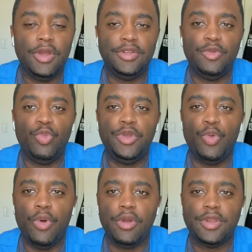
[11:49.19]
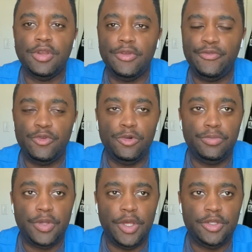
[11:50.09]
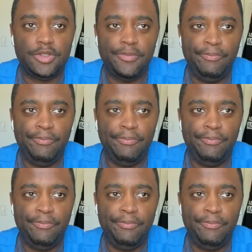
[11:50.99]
And then when you're working in the food place